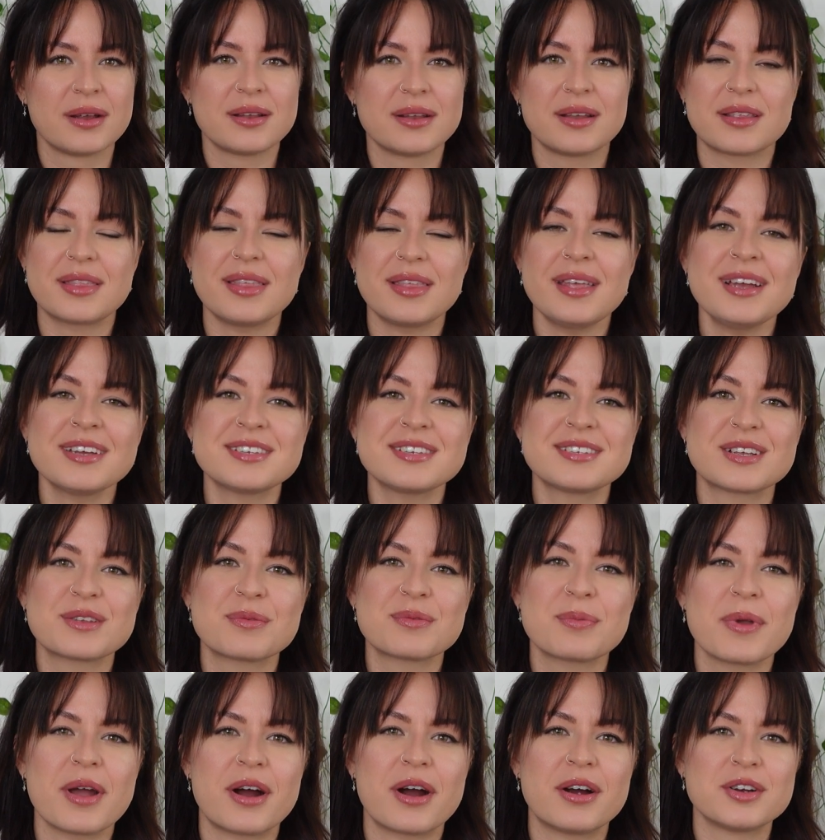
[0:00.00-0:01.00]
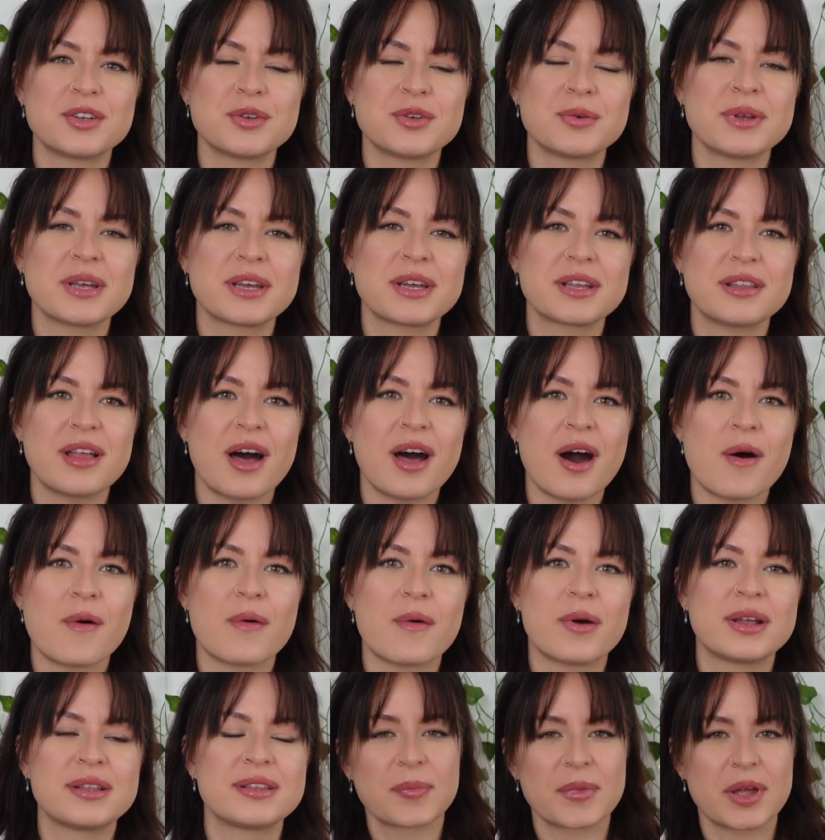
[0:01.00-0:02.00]
the things that we are doing now
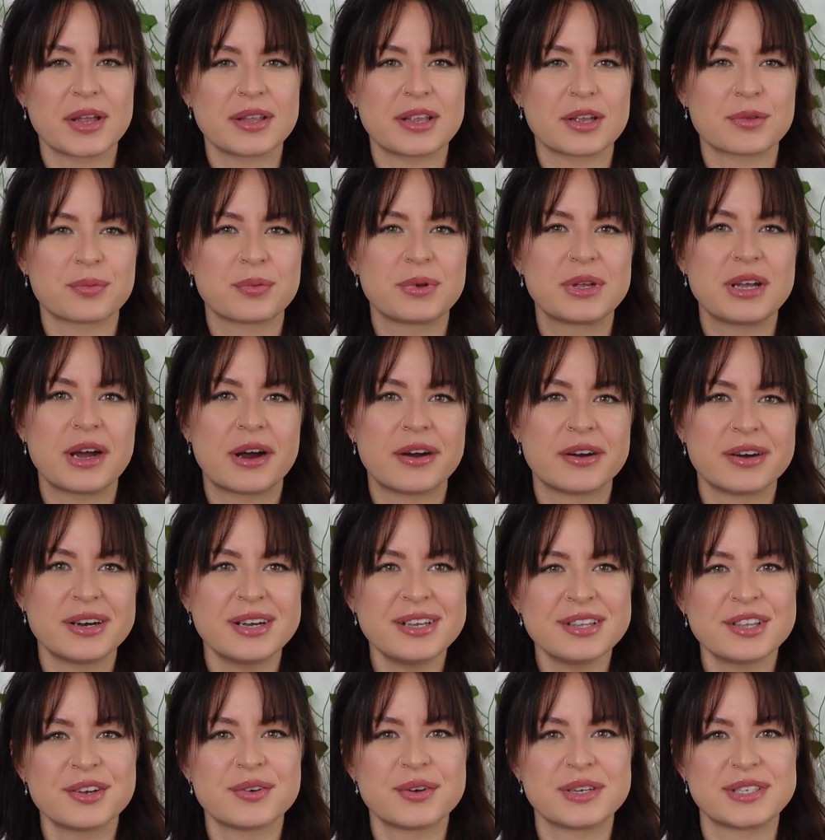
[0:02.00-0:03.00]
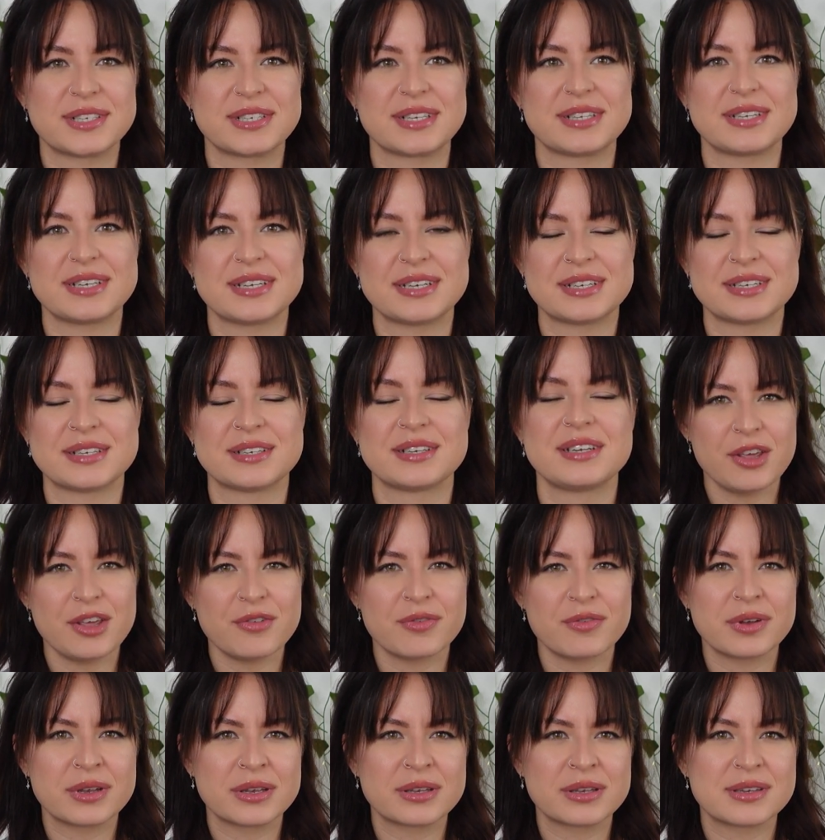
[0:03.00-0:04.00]
and that we are interested in,
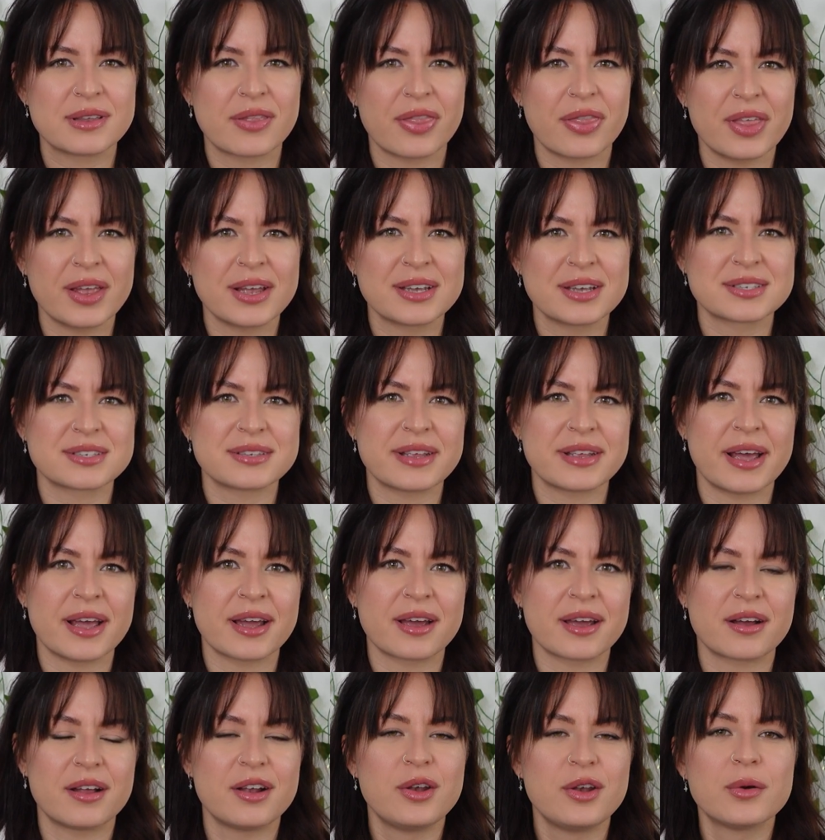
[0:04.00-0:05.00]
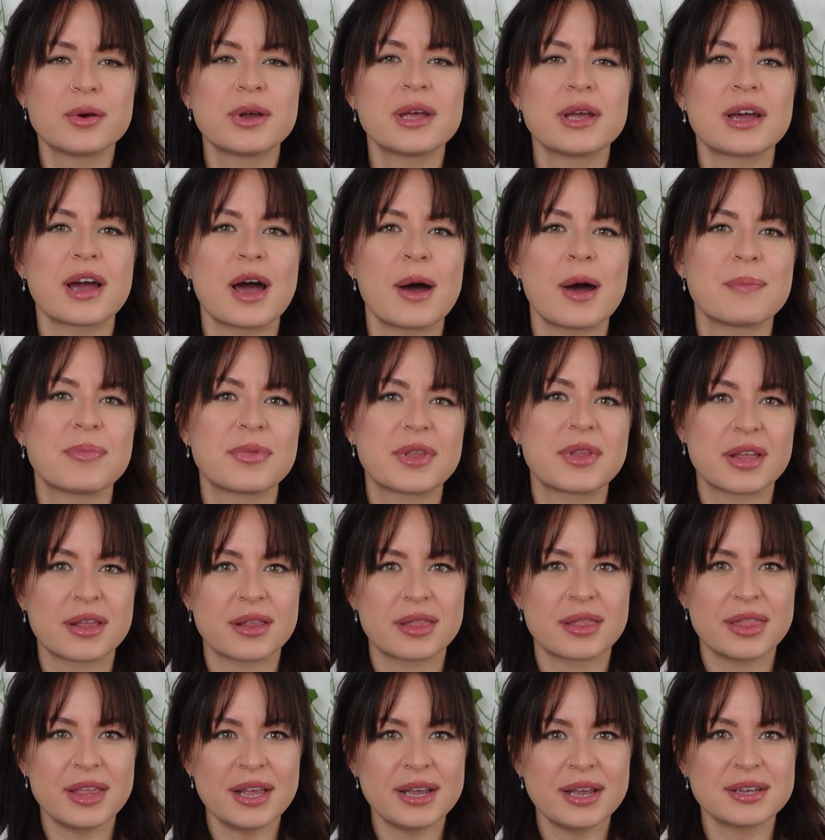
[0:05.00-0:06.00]
even things like looking up the
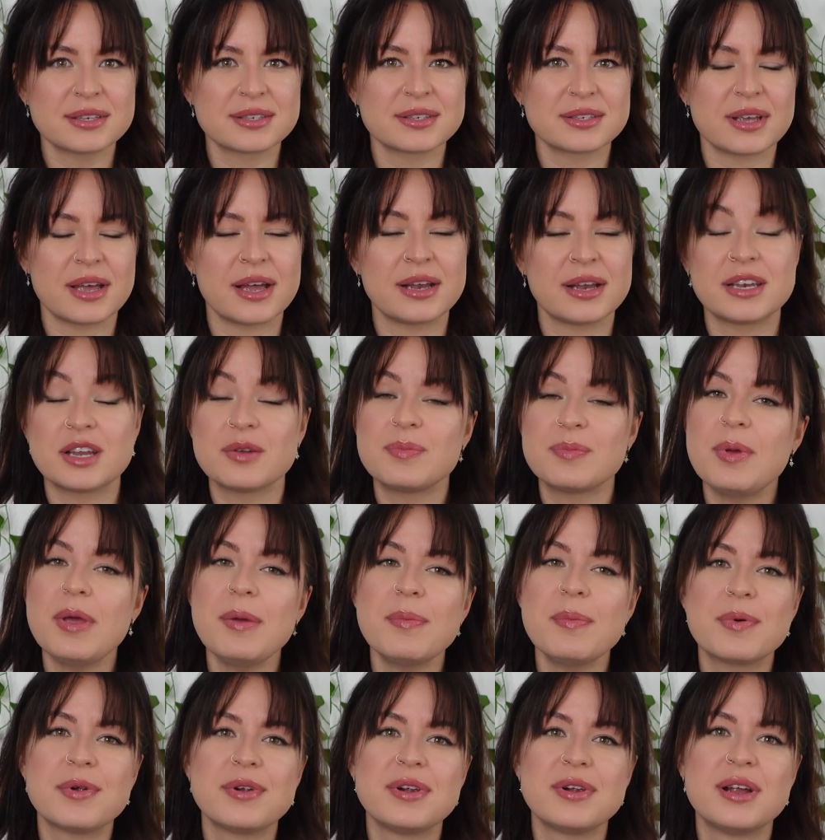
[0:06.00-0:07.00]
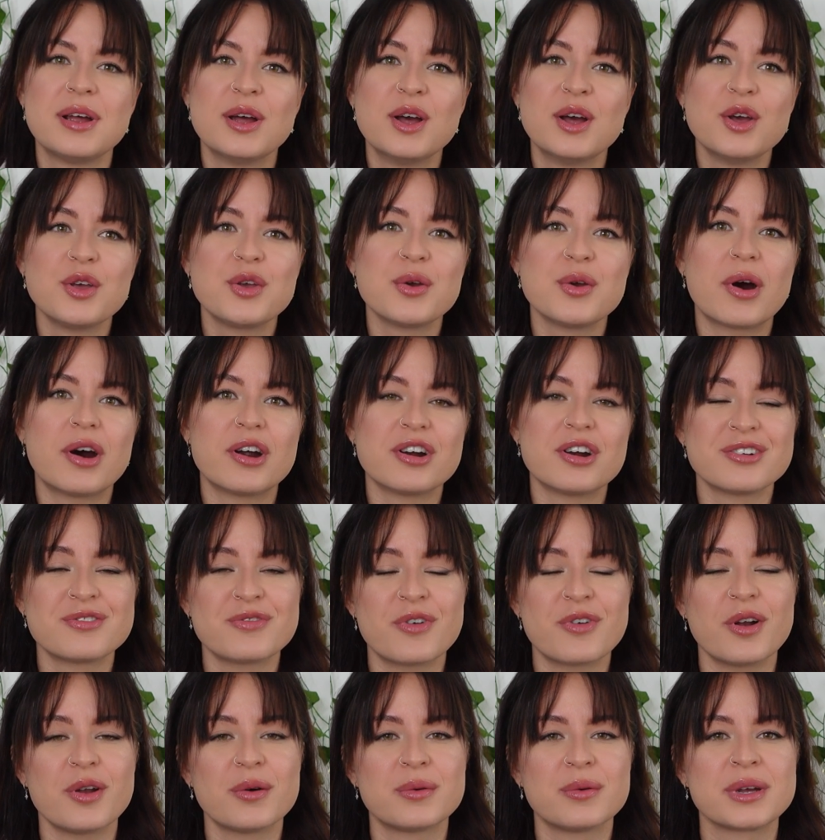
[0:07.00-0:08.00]
things and the people you are
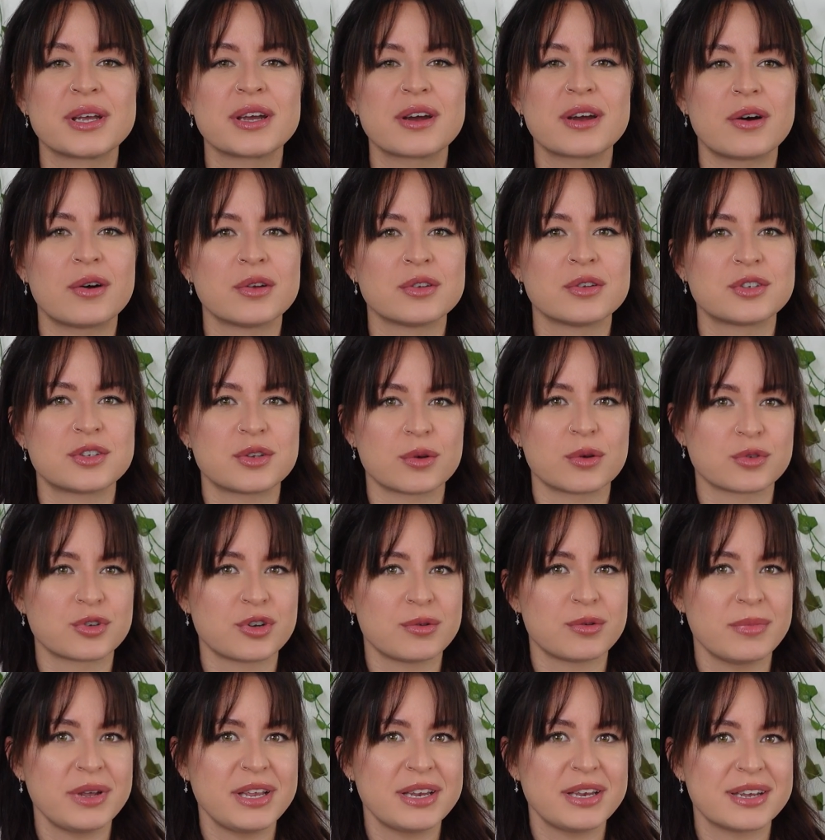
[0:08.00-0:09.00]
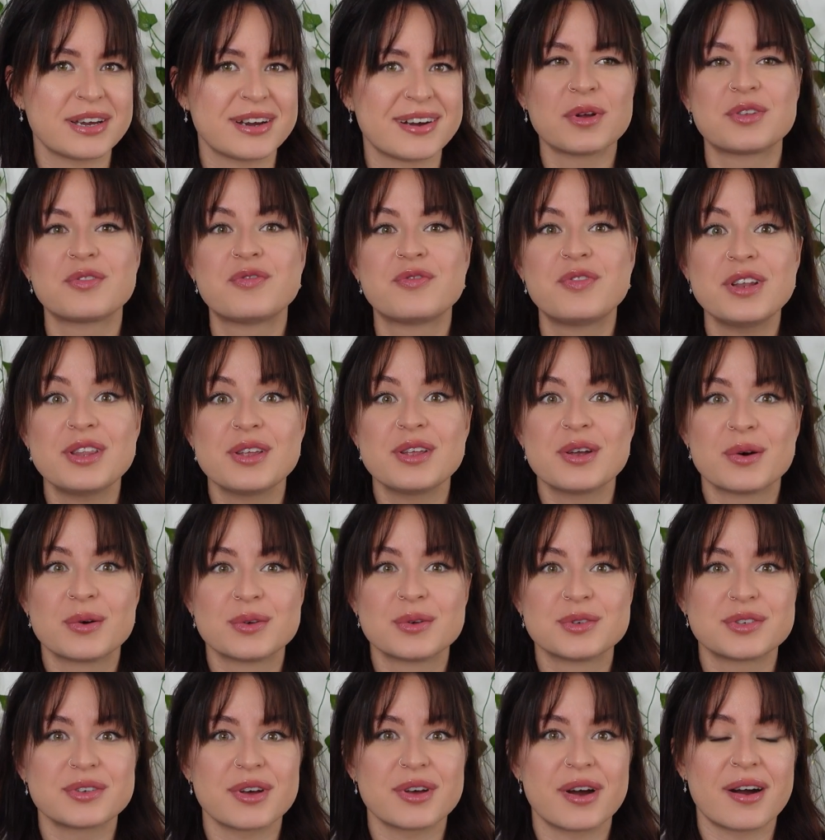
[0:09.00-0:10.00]
following on social media, what
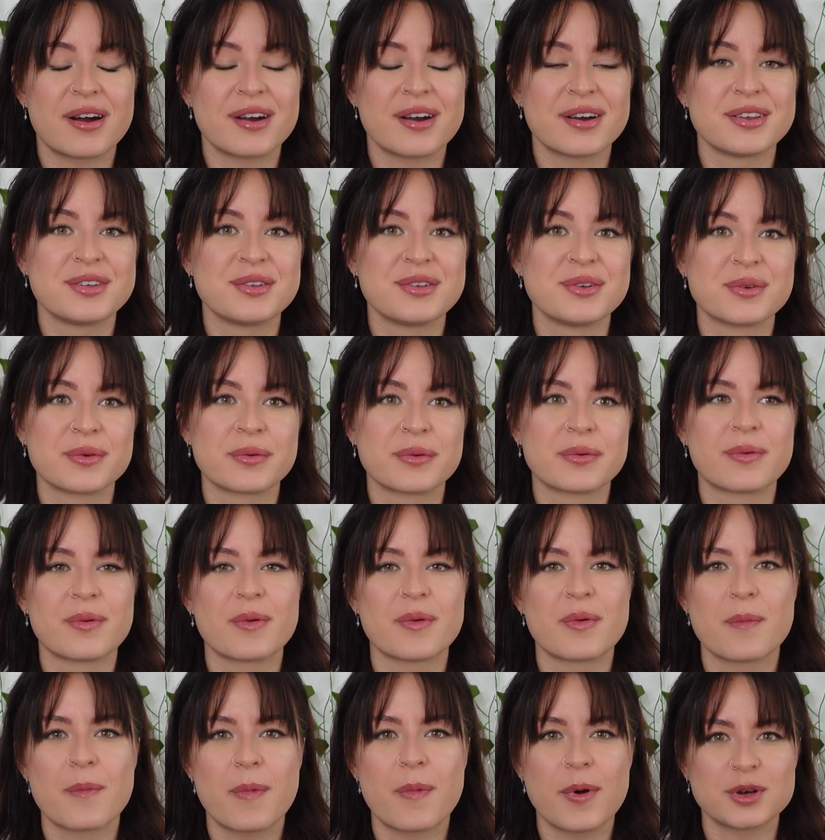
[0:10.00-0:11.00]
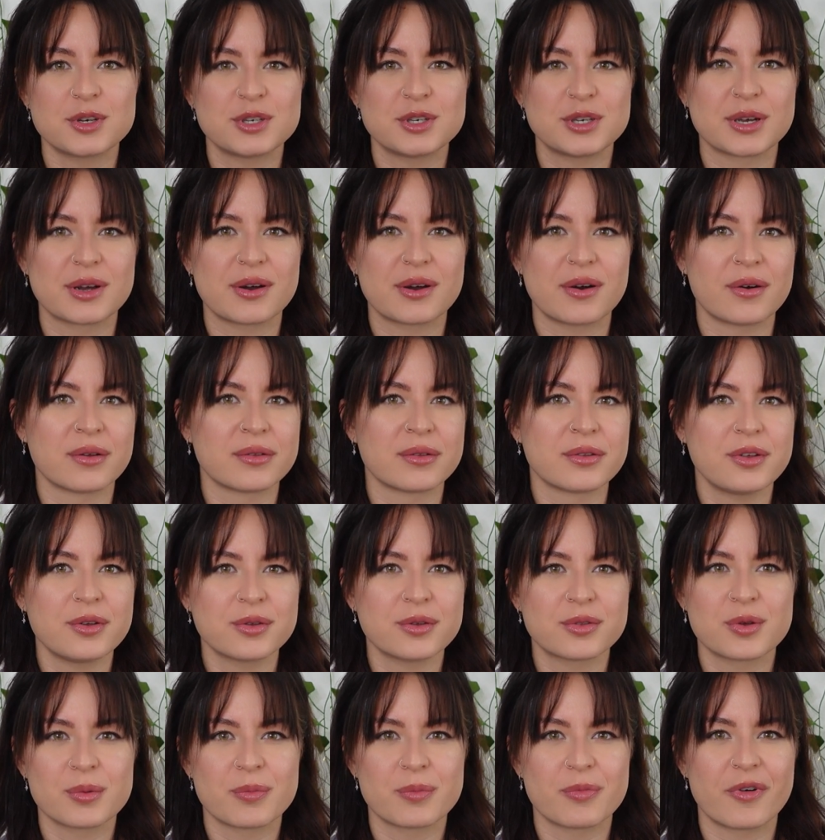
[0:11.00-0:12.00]
videos are you watching on
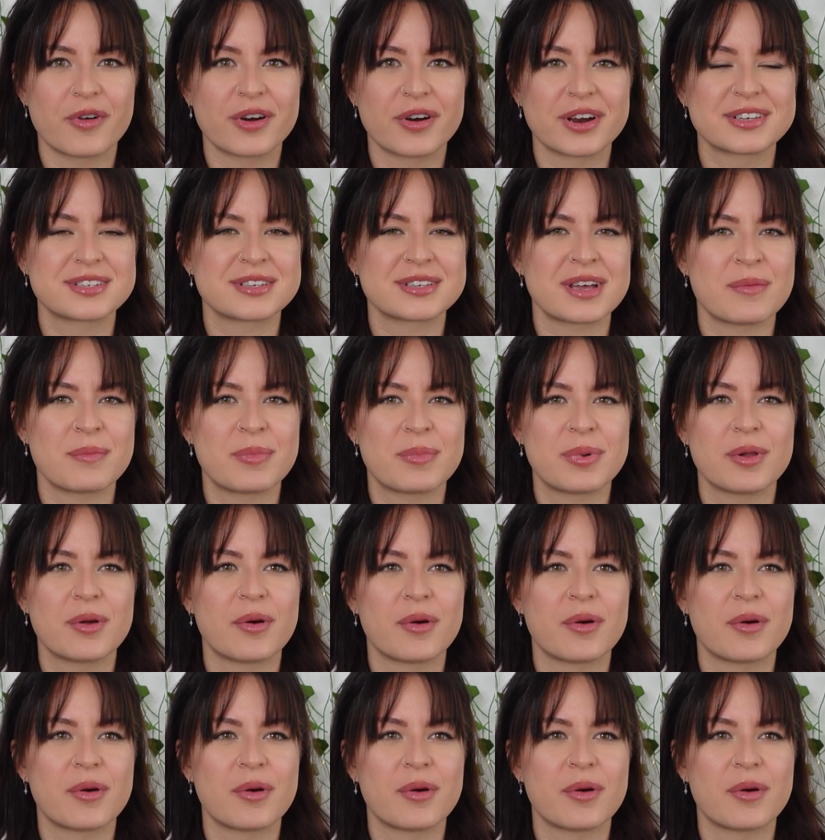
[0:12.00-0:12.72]
YouTube, for example,